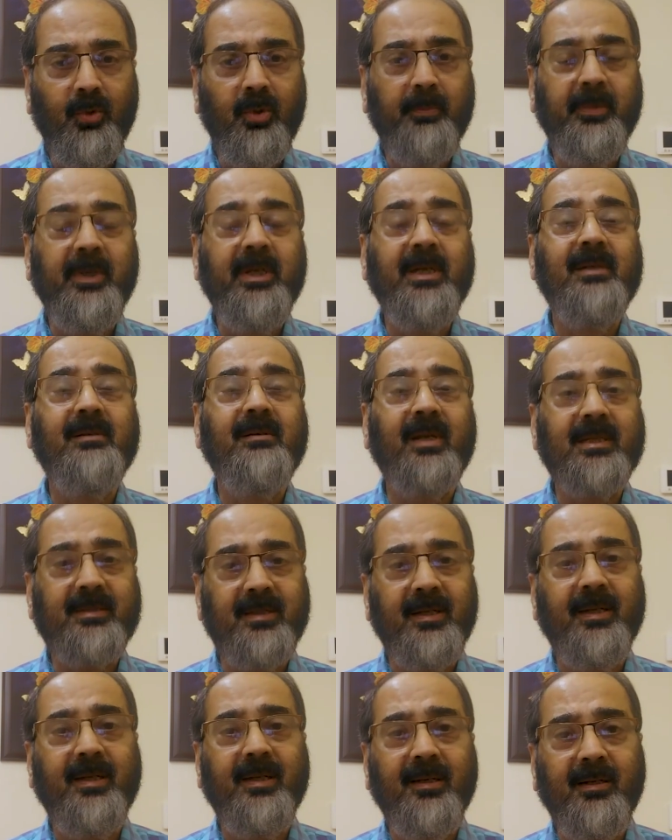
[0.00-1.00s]
would be
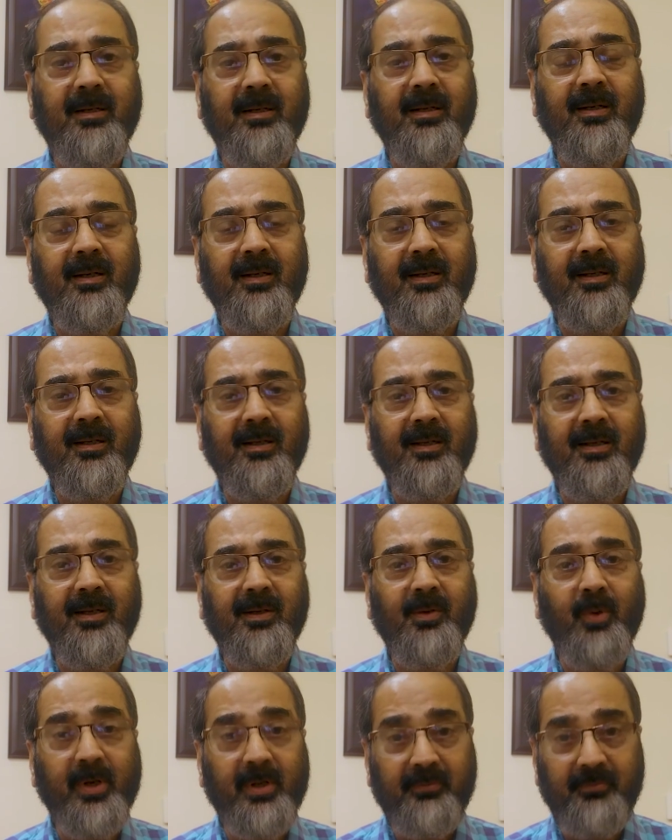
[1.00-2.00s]
interested in
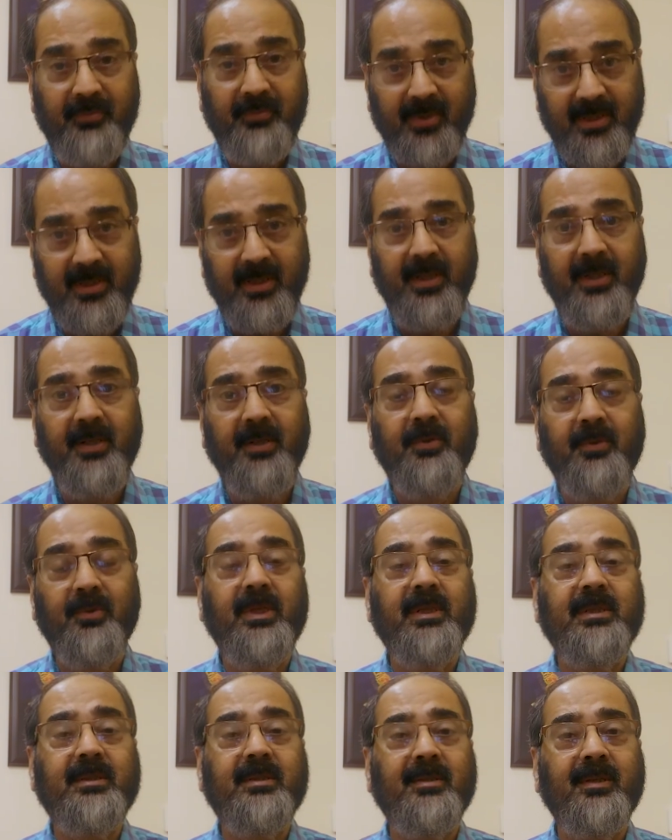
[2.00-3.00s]
going further into
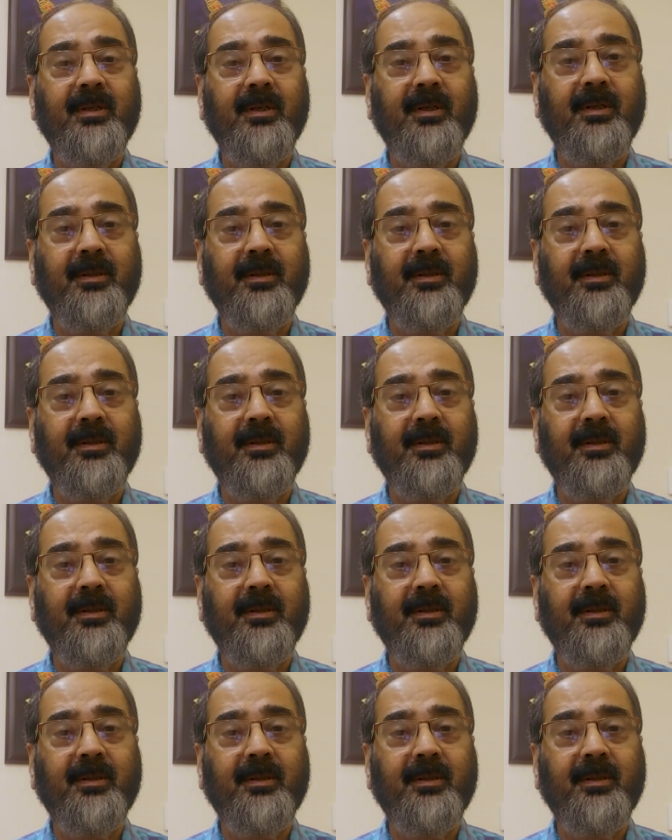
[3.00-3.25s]
this